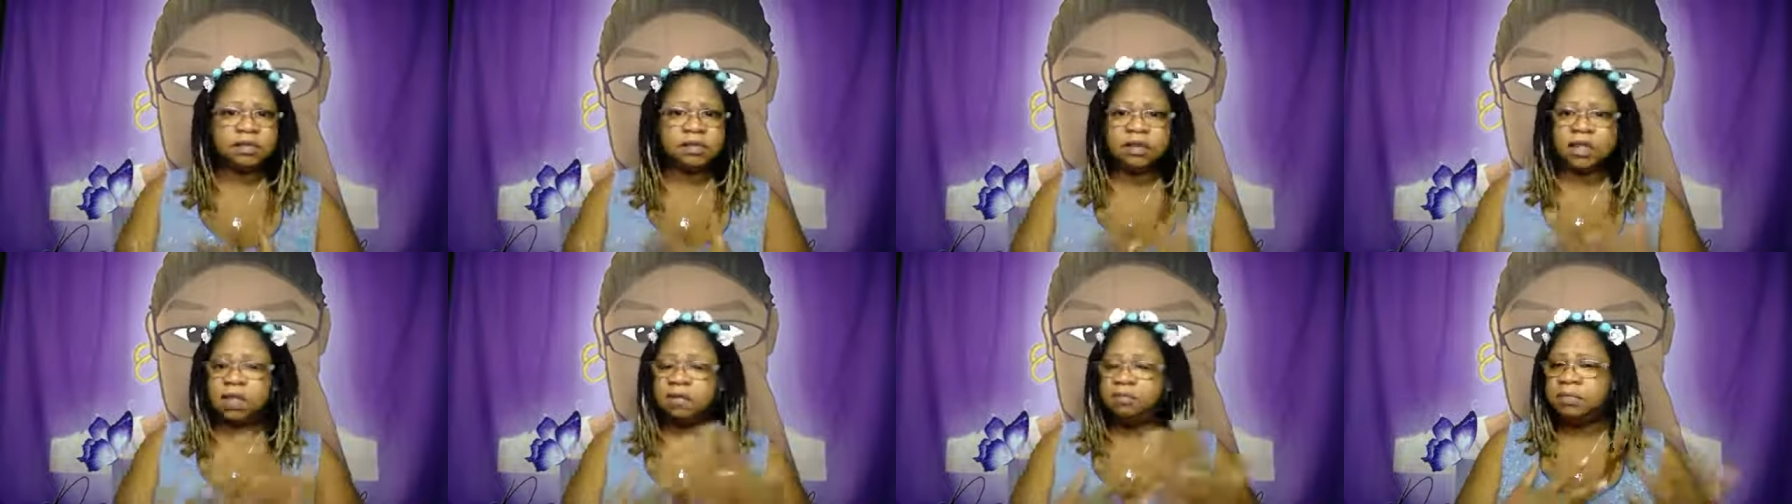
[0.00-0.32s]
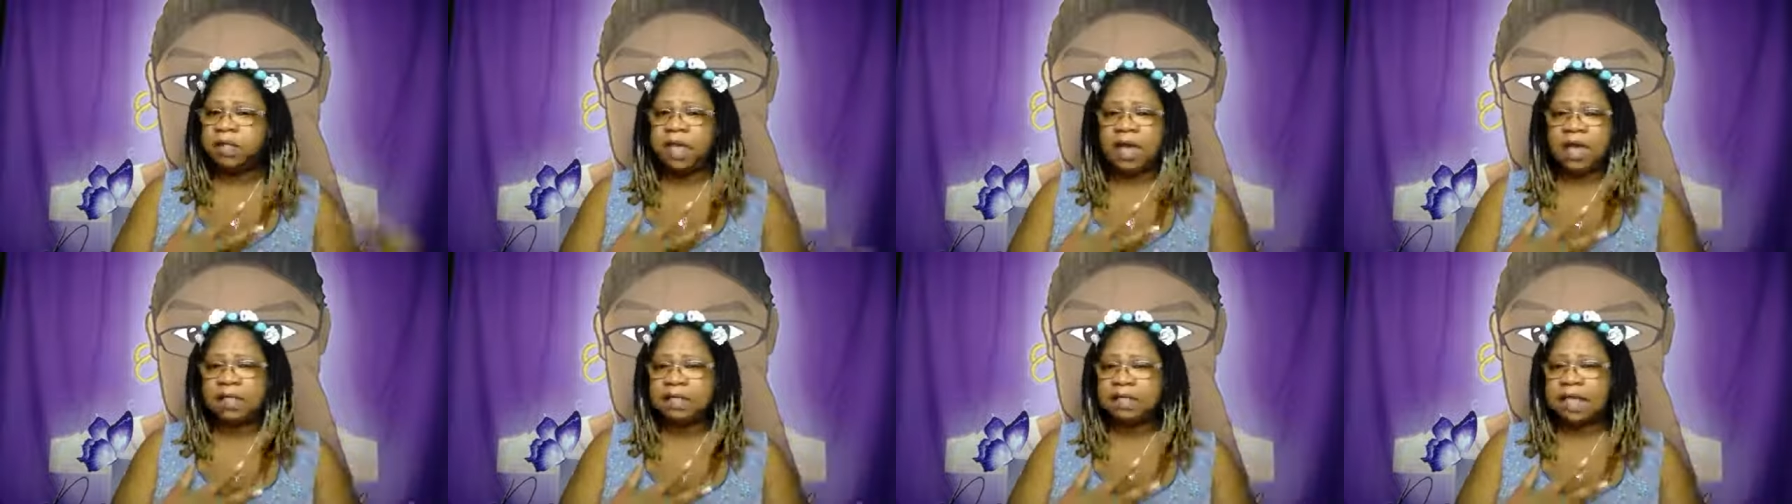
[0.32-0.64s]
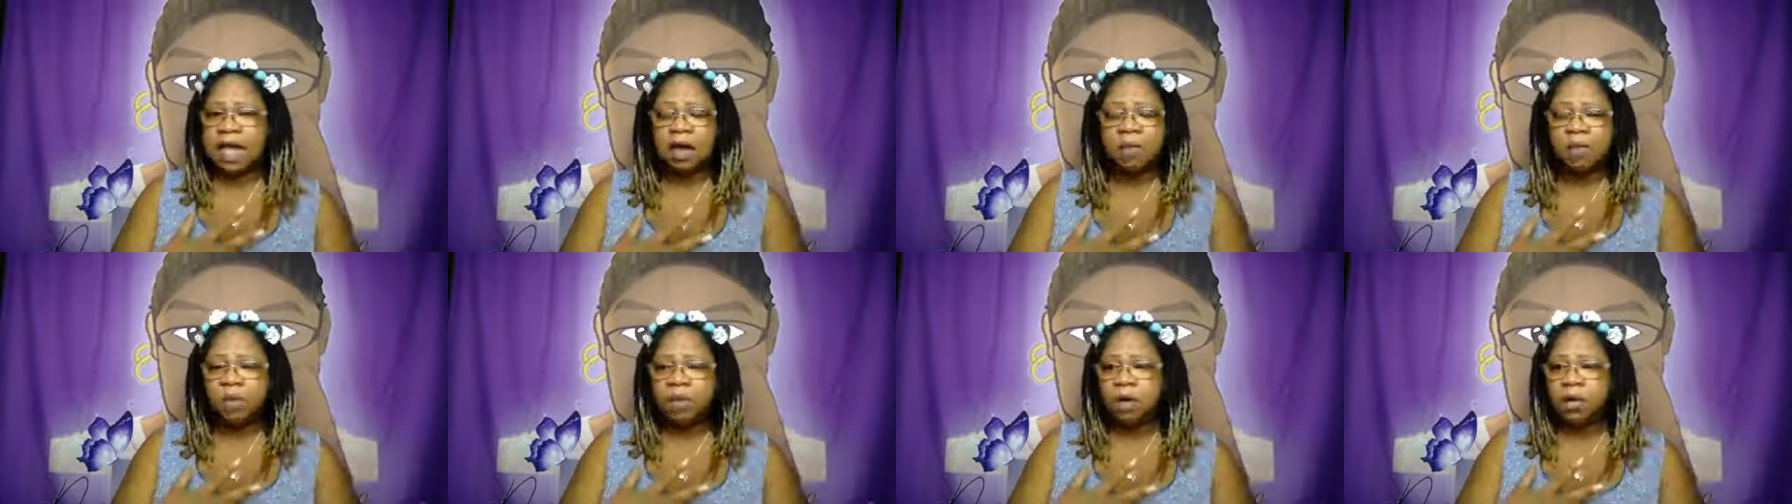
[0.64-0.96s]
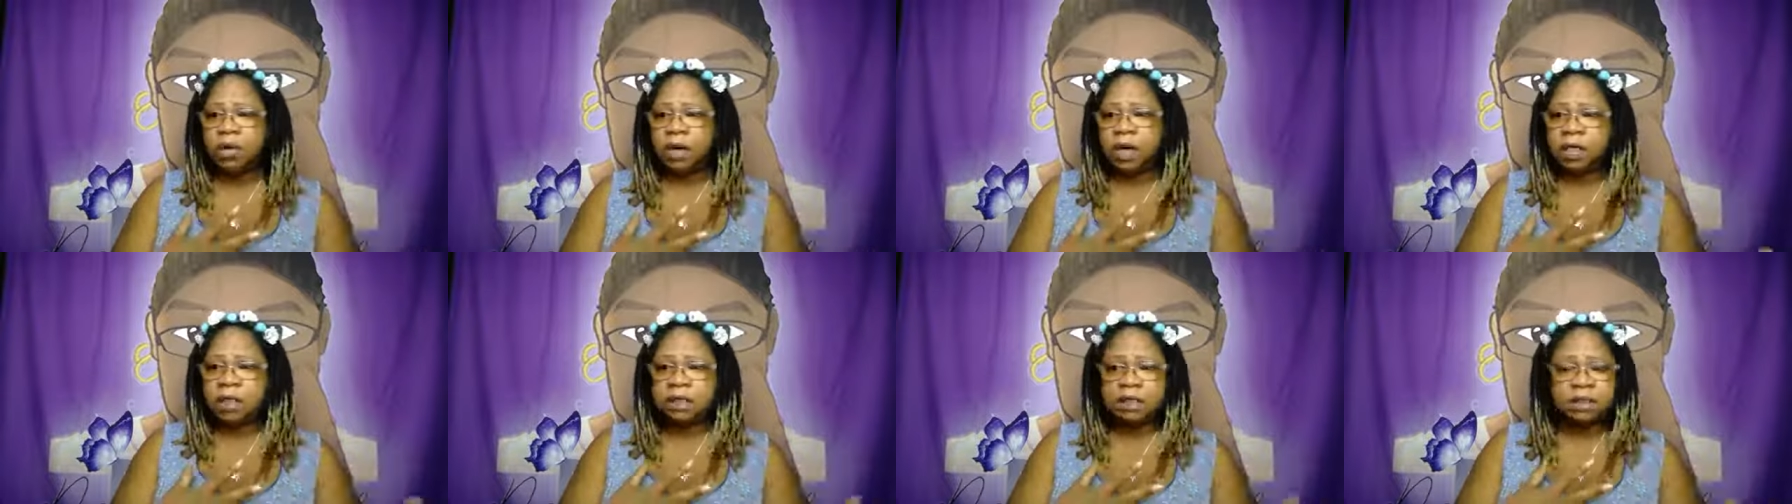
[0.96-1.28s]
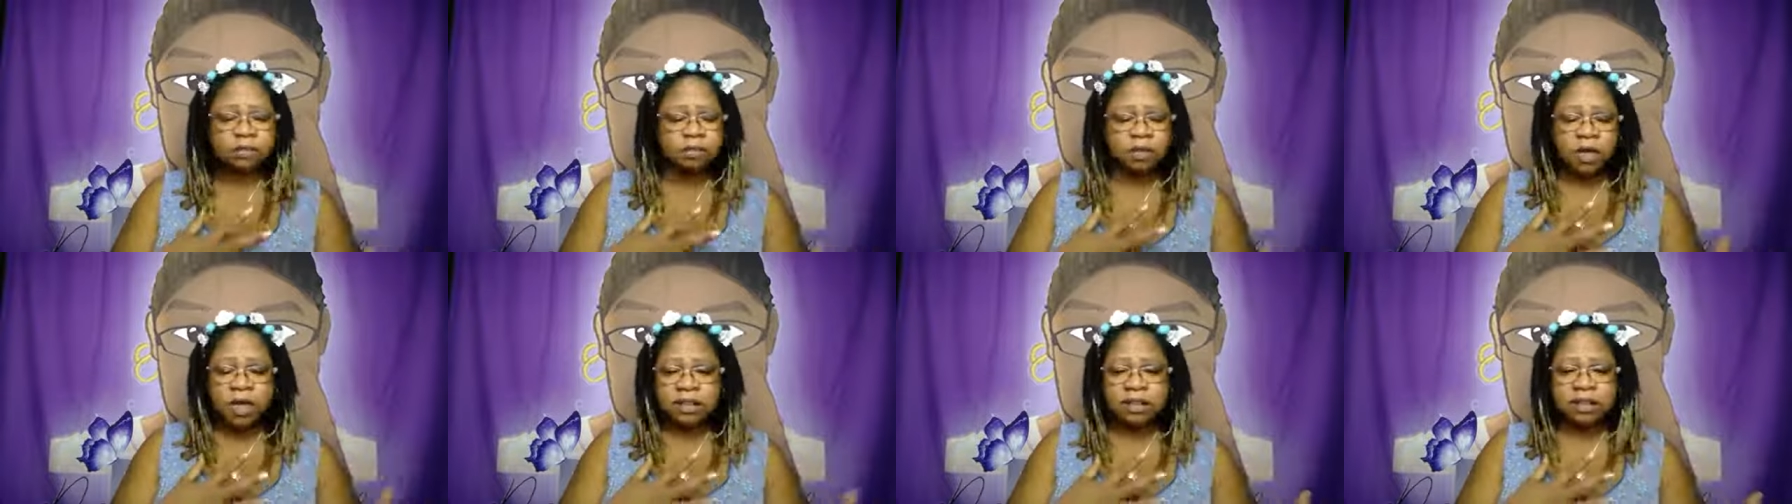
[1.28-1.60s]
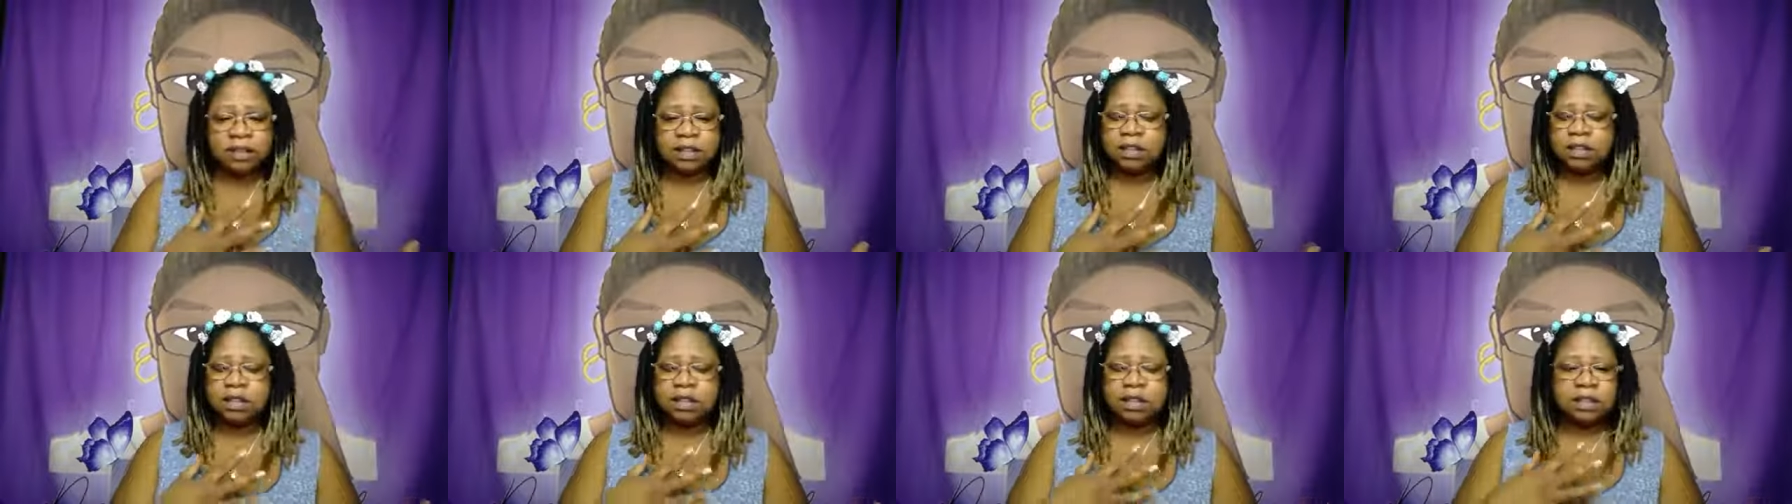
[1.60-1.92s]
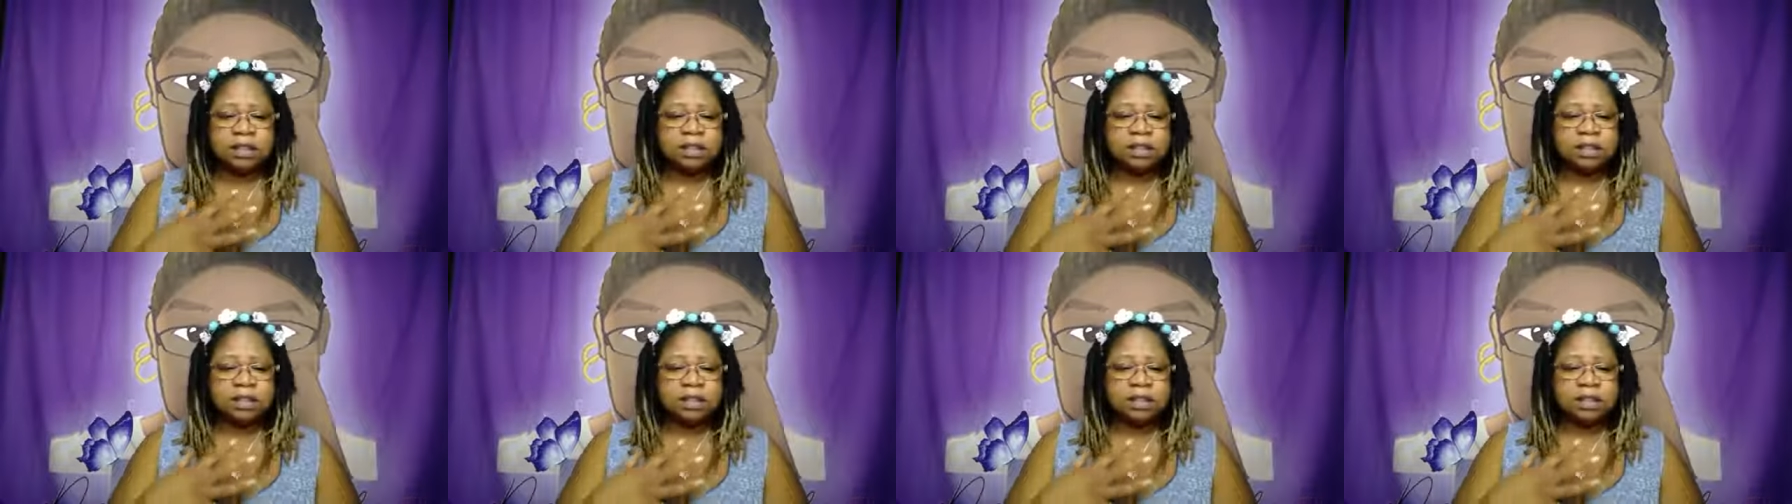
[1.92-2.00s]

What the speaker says: Some days I wasn't.